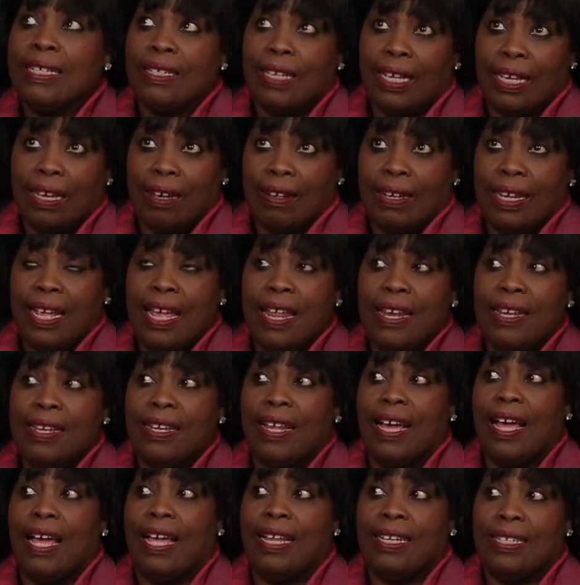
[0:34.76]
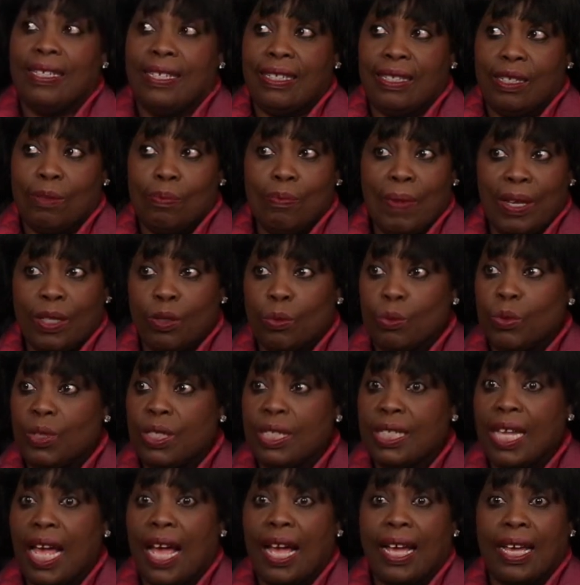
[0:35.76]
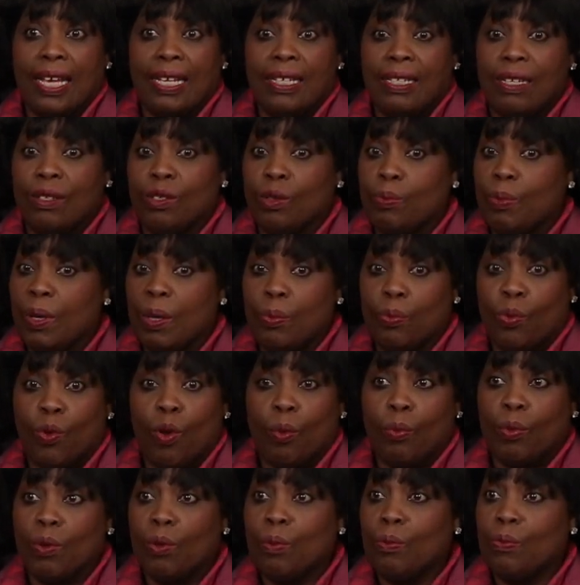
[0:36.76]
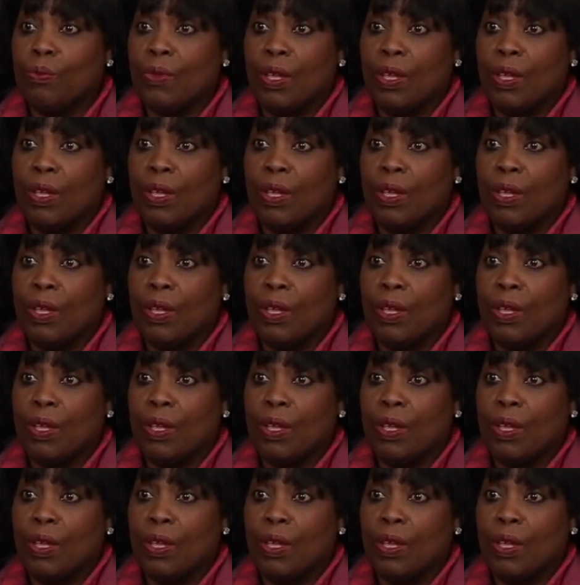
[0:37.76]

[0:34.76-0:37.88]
I got in and met up with Zach, and there's a big problem.